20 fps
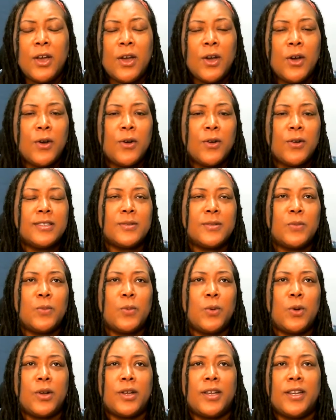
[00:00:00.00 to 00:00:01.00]
or it's
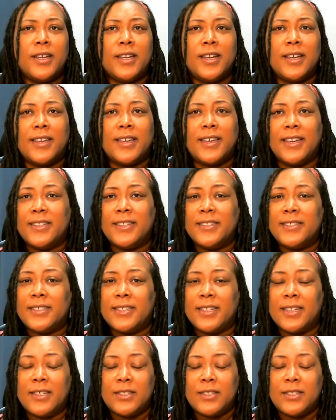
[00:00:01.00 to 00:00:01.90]
working against us,